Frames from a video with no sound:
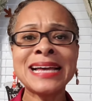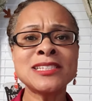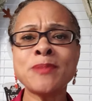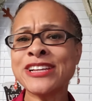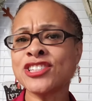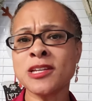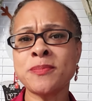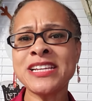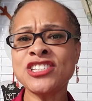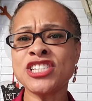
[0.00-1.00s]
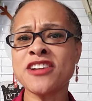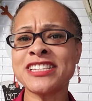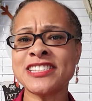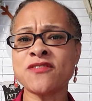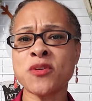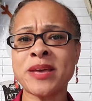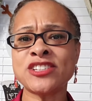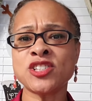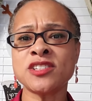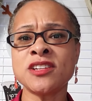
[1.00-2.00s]
Especially, please share this
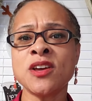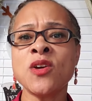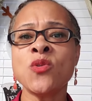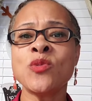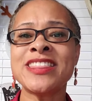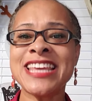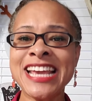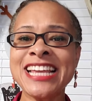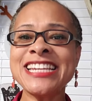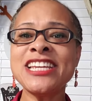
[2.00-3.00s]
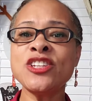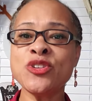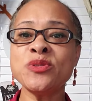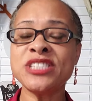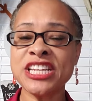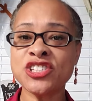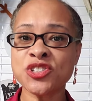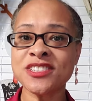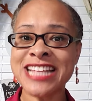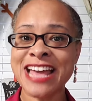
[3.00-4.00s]
information with any new
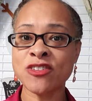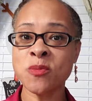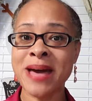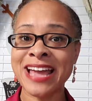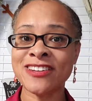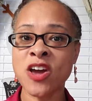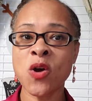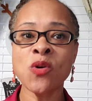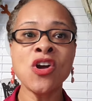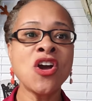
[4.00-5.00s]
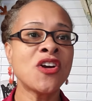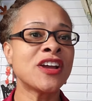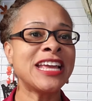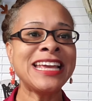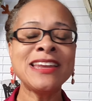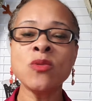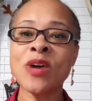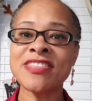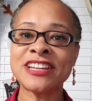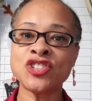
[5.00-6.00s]
teachers that you might know or
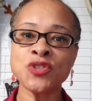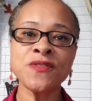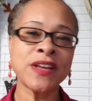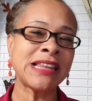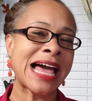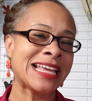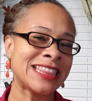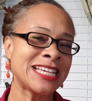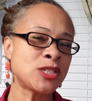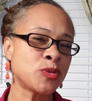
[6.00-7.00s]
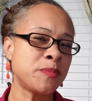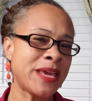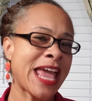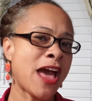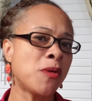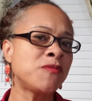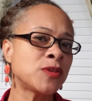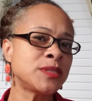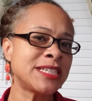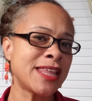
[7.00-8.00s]
anyone that you feel like this would be
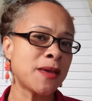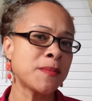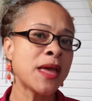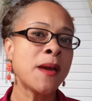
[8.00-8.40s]
helpful to them.